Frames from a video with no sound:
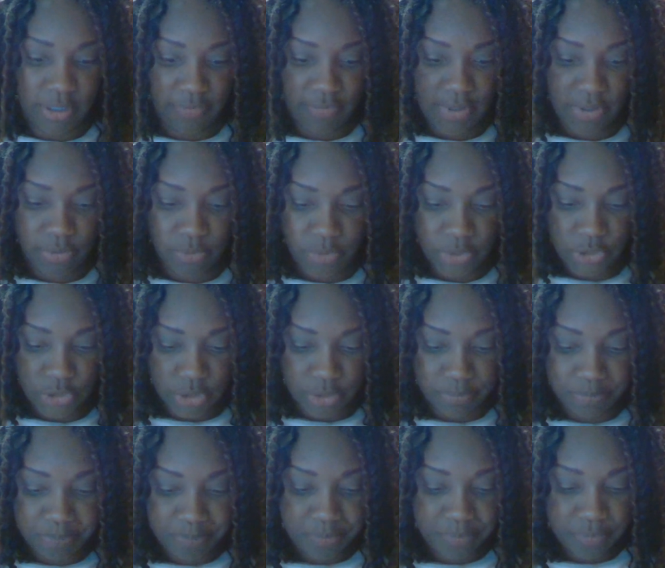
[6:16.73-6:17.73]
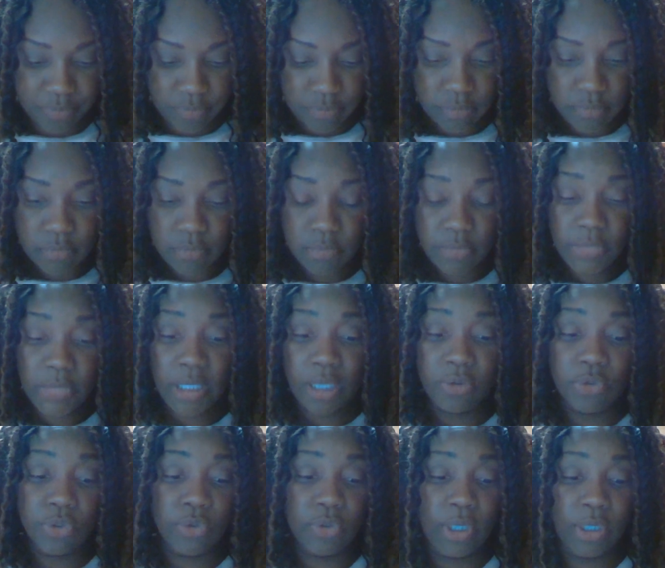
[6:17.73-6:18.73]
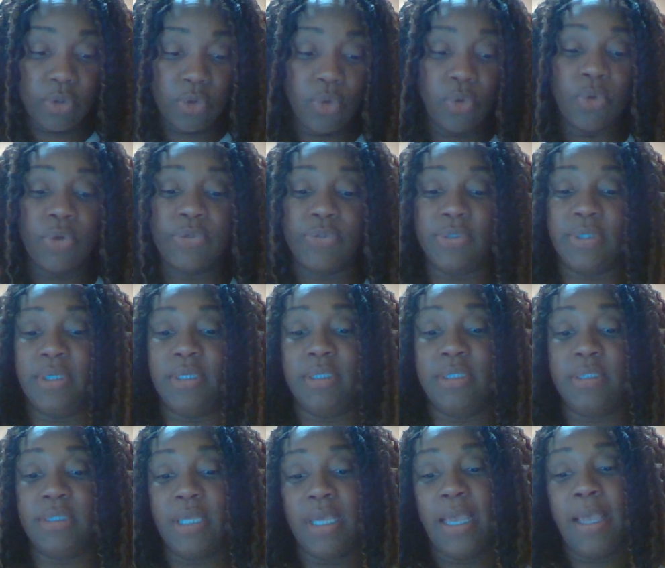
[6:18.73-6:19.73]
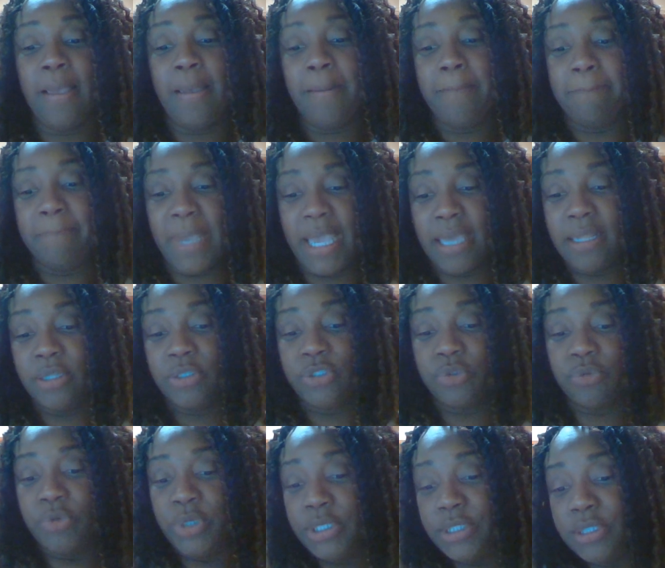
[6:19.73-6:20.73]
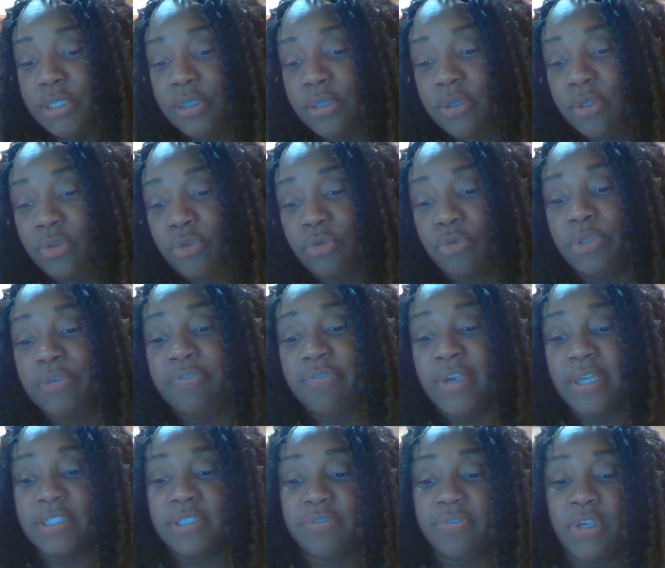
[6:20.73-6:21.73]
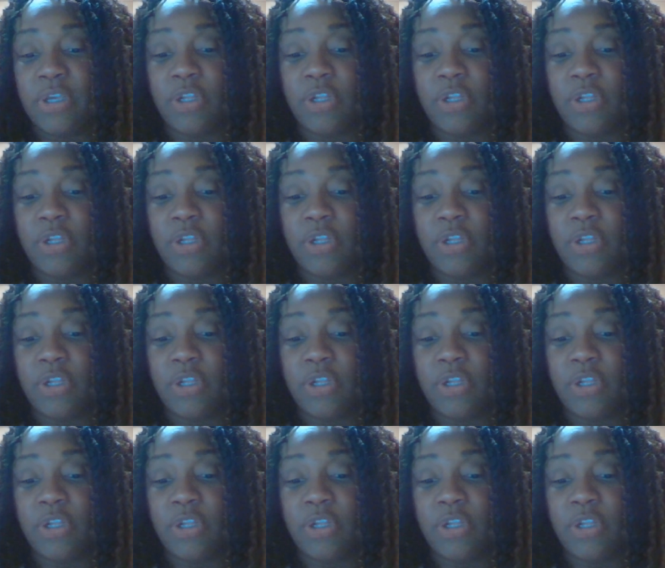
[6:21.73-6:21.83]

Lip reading: and evaluation. So that course is Manage Risk Through Effective